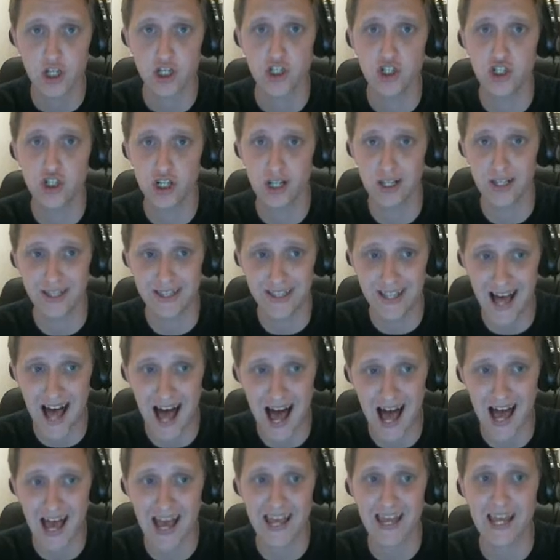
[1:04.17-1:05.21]

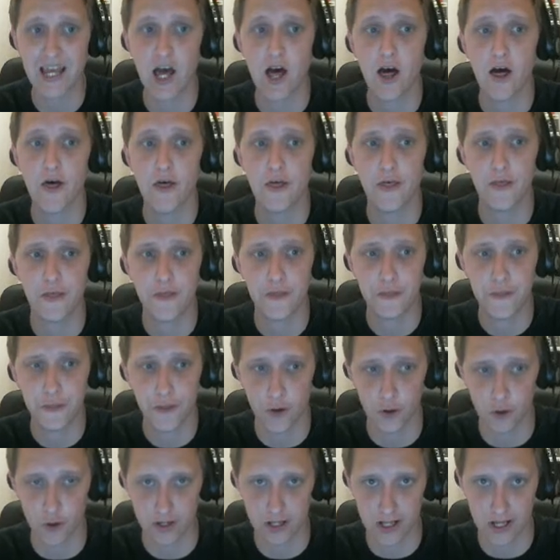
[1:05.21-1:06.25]
July
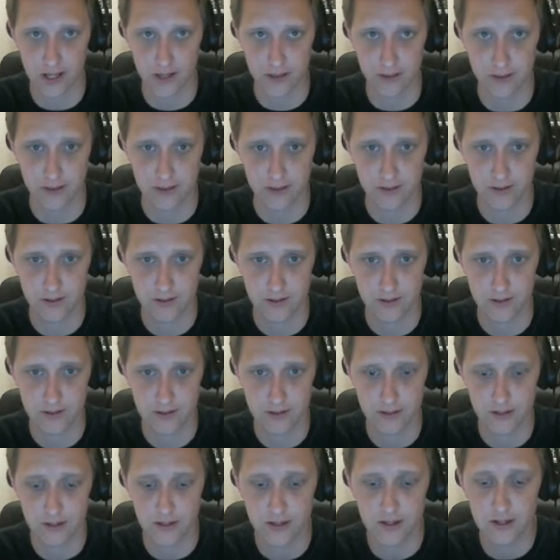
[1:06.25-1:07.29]
30th.
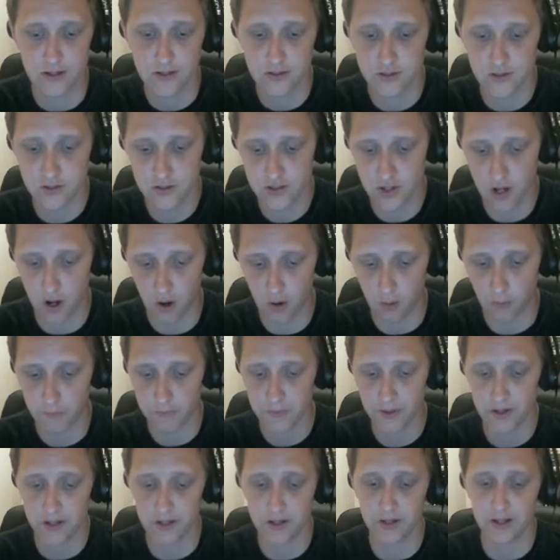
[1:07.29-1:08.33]
So,
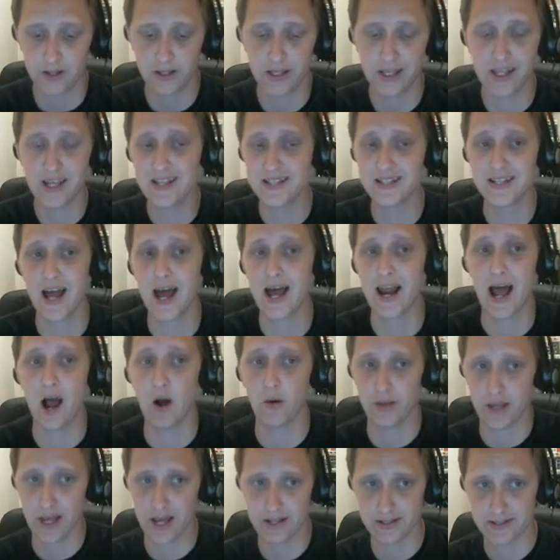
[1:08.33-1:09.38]
he's not out
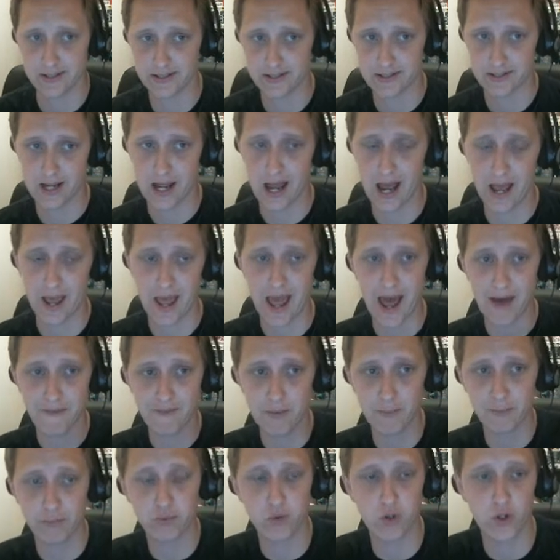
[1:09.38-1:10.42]
yet. I have
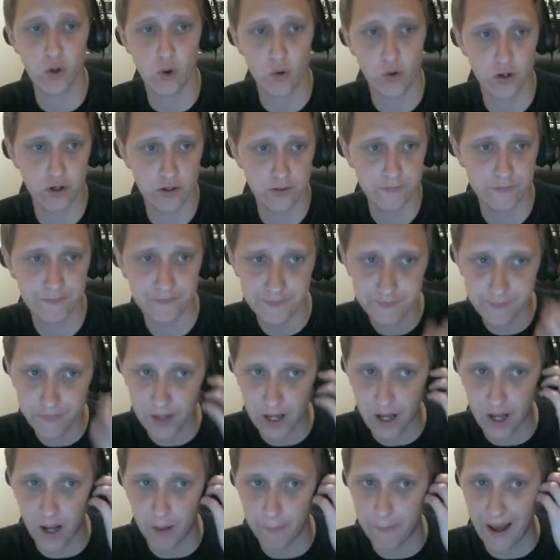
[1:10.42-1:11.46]
him pre-ordered.
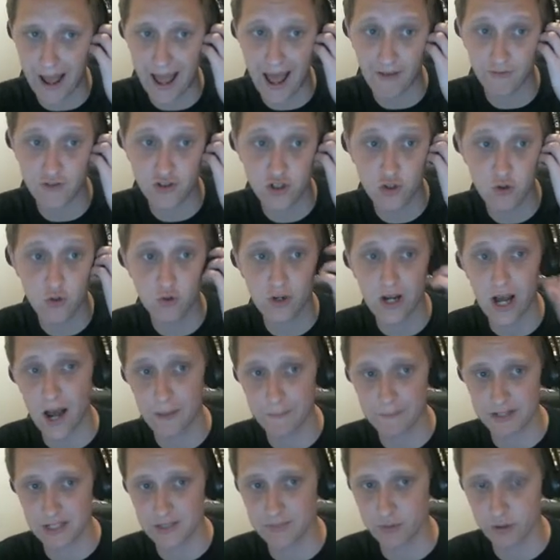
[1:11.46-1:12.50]
Um, I have two
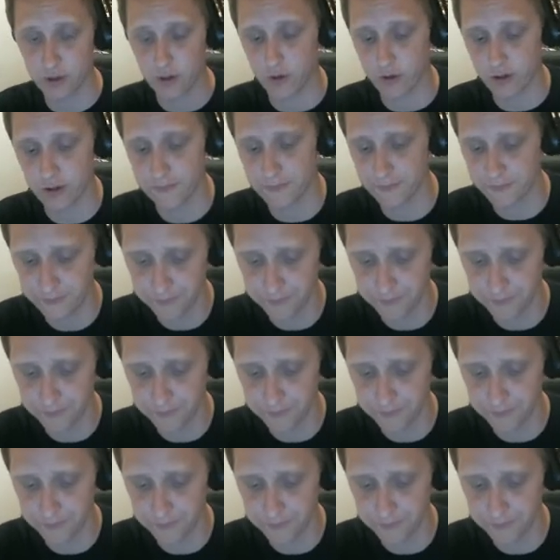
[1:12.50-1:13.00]
copies pre-ordered.